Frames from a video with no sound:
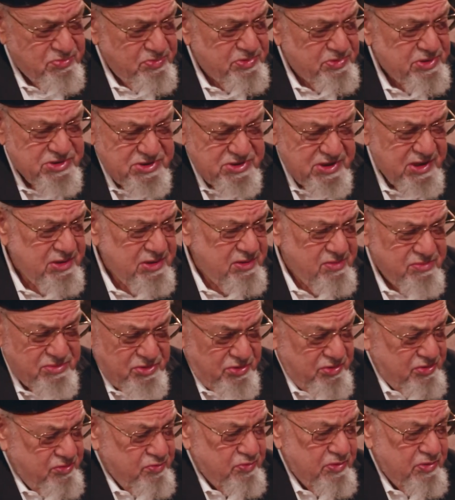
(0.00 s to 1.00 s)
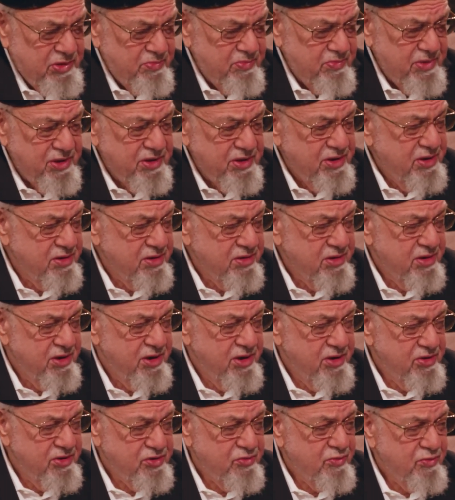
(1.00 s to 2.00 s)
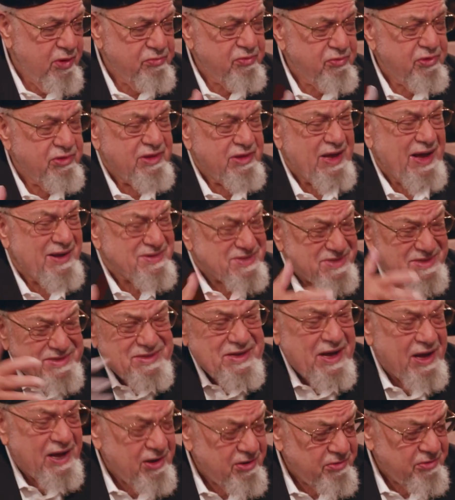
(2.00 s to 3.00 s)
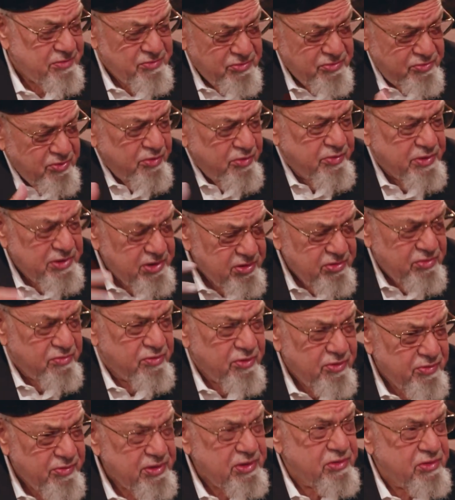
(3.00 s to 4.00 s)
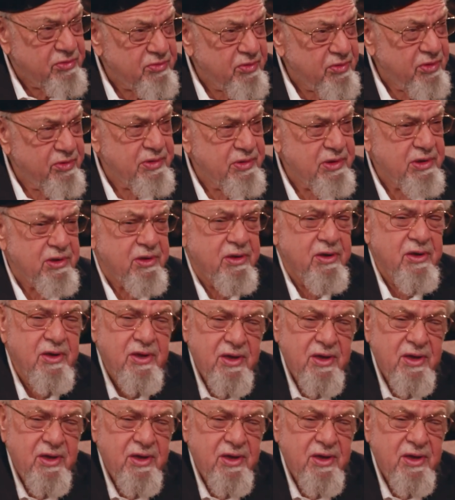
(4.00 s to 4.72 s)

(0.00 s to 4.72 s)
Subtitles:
we say, to 3,200,000 now, growing and growing and growing.